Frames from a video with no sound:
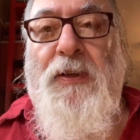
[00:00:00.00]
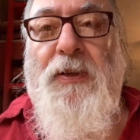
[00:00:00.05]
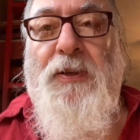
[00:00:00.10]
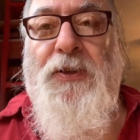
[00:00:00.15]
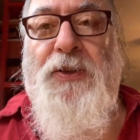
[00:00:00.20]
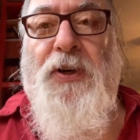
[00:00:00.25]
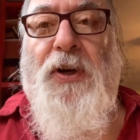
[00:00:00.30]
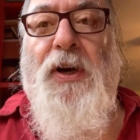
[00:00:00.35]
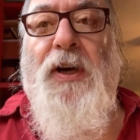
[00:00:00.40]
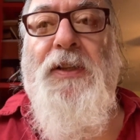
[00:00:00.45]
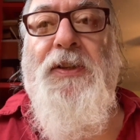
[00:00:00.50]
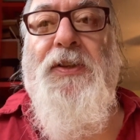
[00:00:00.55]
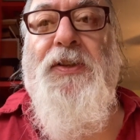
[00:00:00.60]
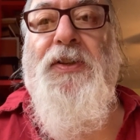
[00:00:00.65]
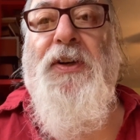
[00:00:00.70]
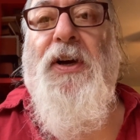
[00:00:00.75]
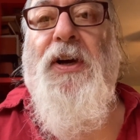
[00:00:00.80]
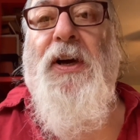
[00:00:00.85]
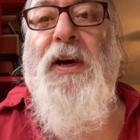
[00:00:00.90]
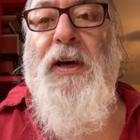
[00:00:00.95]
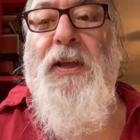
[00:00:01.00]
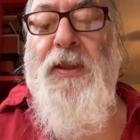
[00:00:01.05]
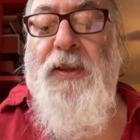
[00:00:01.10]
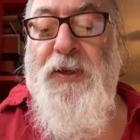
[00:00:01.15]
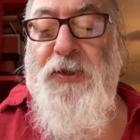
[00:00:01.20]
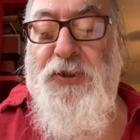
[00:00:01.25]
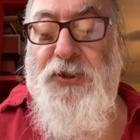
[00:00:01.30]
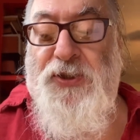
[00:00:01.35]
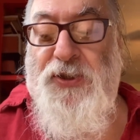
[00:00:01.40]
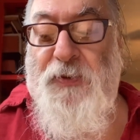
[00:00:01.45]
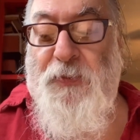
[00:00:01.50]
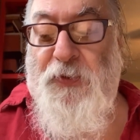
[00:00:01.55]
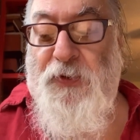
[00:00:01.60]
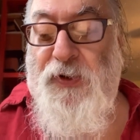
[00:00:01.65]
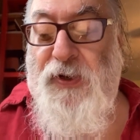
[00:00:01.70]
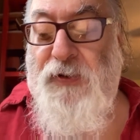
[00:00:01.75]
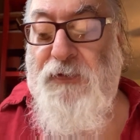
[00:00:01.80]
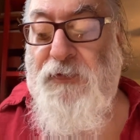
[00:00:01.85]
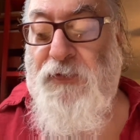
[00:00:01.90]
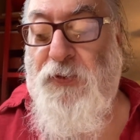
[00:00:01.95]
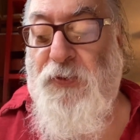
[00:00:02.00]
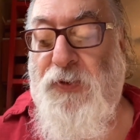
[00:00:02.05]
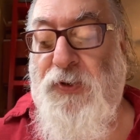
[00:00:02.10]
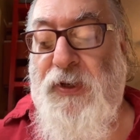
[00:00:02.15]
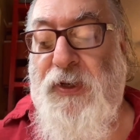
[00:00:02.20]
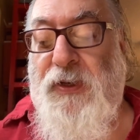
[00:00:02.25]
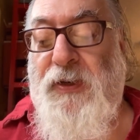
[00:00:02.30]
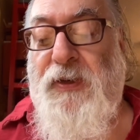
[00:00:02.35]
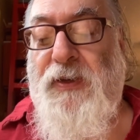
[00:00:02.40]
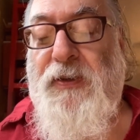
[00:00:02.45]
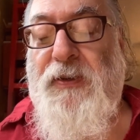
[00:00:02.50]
Don saw the shimmering void.